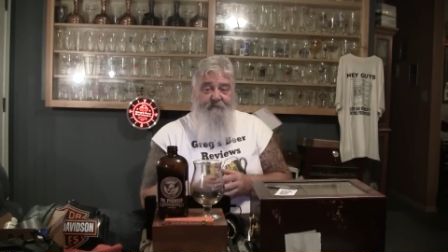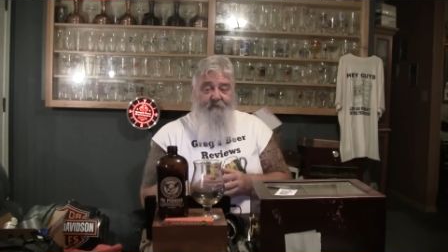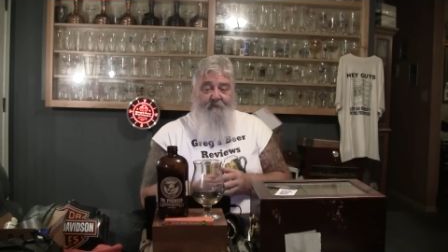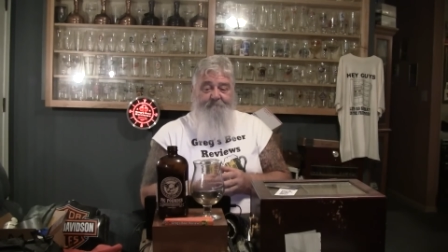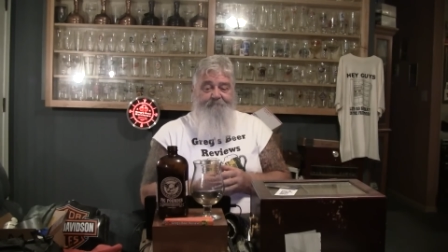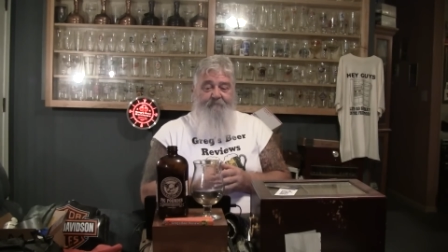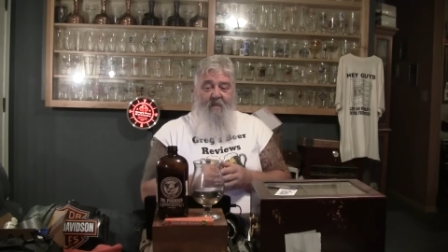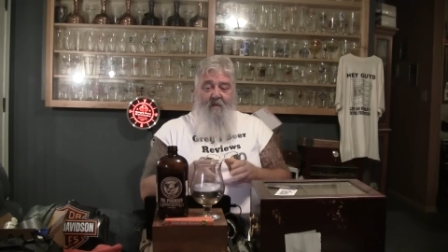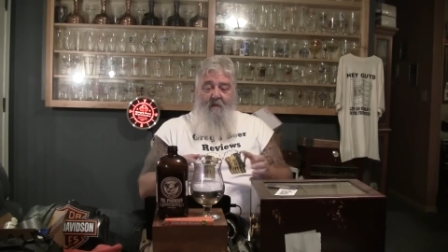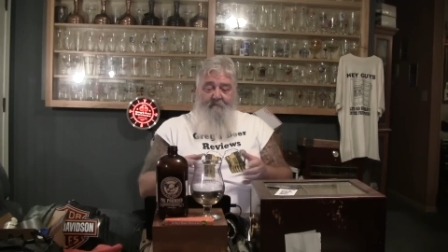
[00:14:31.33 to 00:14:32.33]
So,
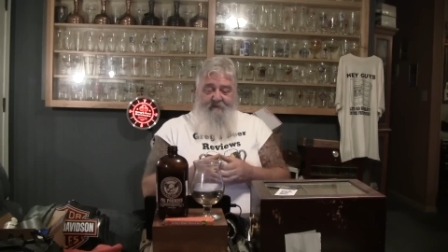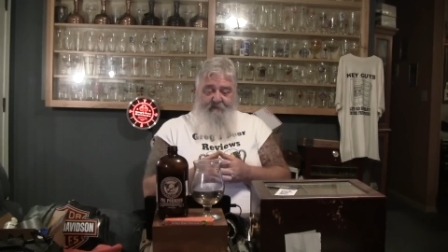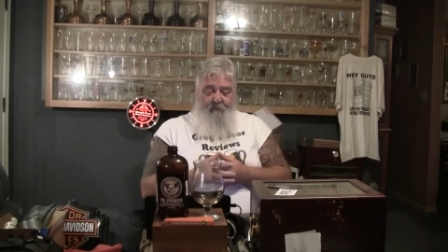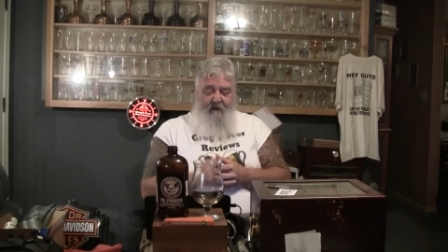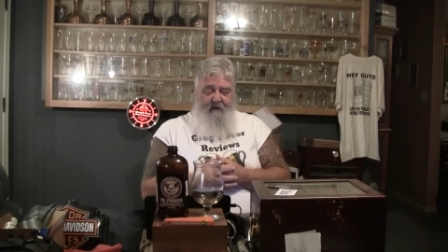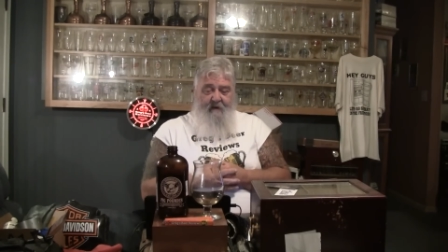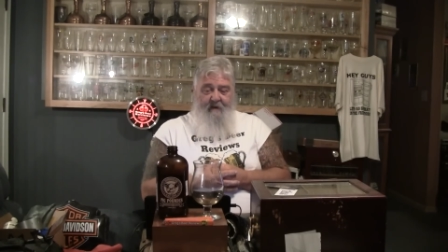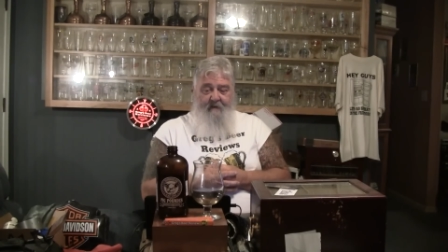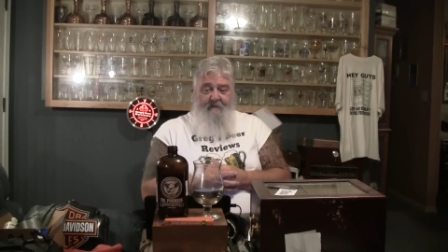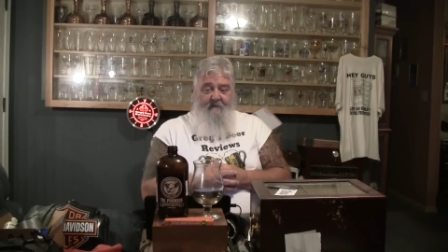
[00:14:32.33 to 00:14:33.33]
but anyway, uh,